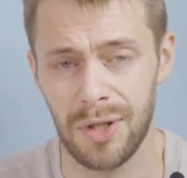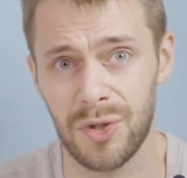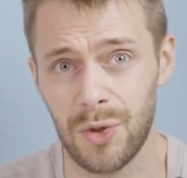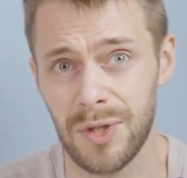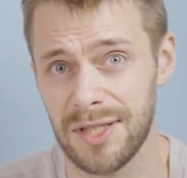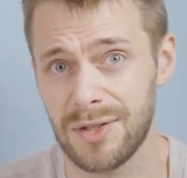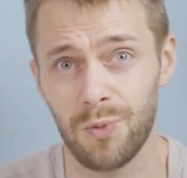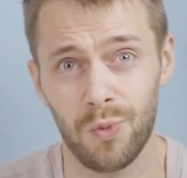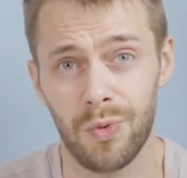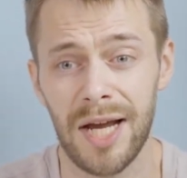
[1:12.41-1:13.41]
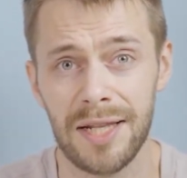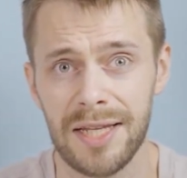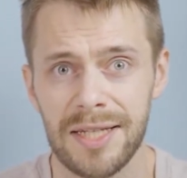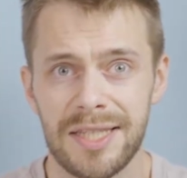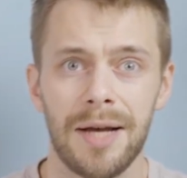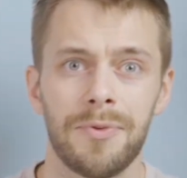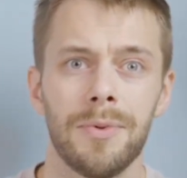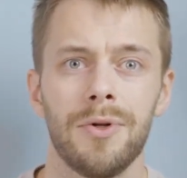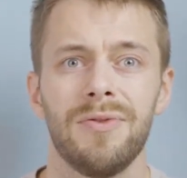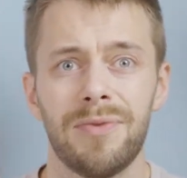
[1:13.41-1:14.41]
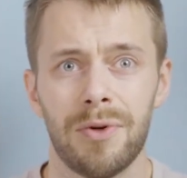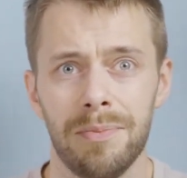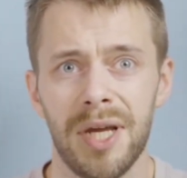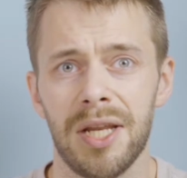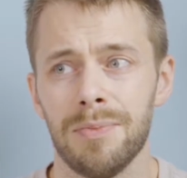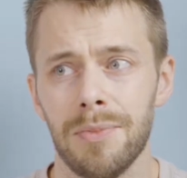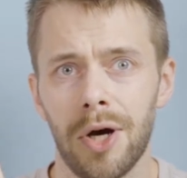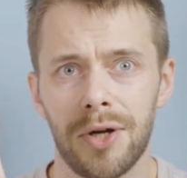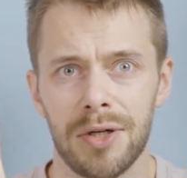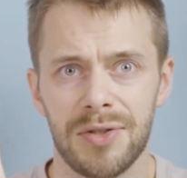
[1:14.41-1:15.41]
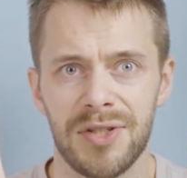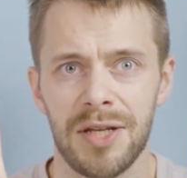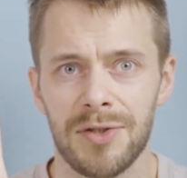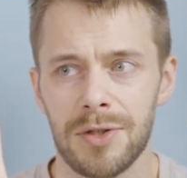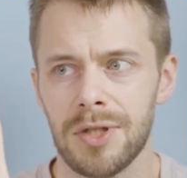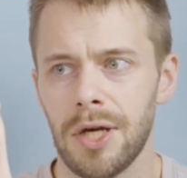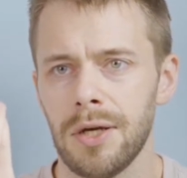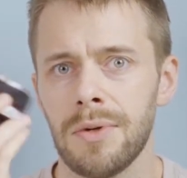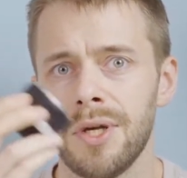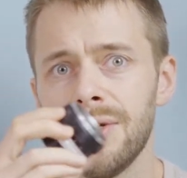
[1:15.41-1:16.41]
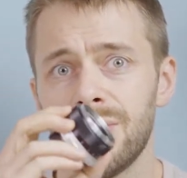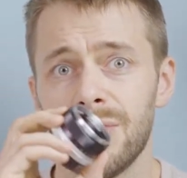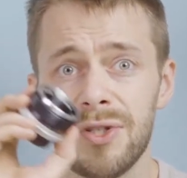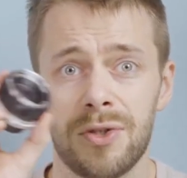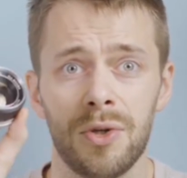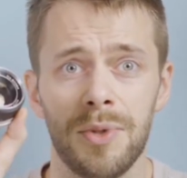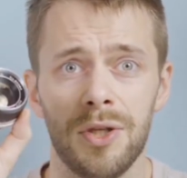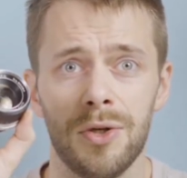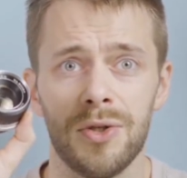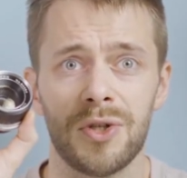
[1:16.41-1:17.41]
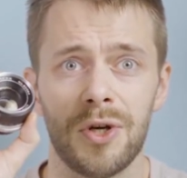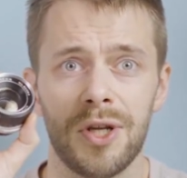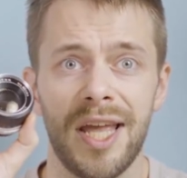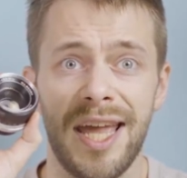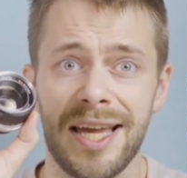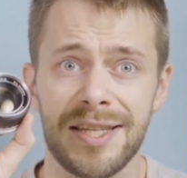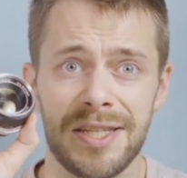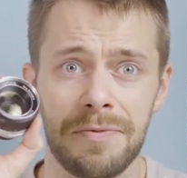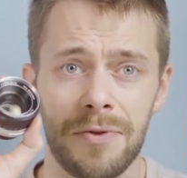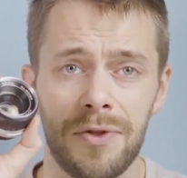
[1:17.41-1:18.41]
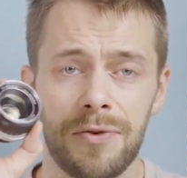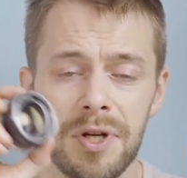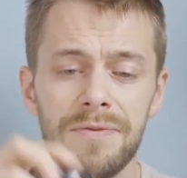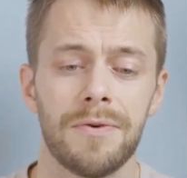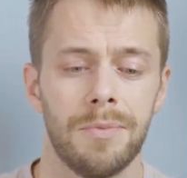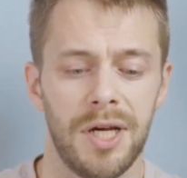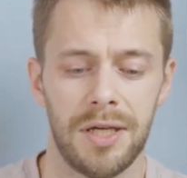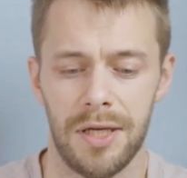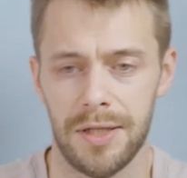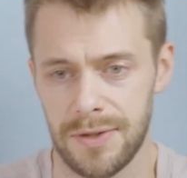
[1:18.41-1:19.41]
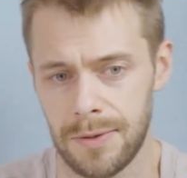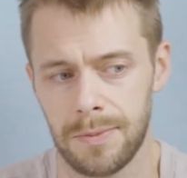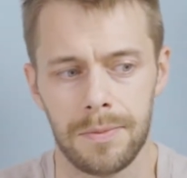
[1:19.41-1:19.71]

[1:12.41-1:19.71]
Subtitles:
So this is widely adaptable for many modern sensors now. So this is going to be used on an A7 III for my case.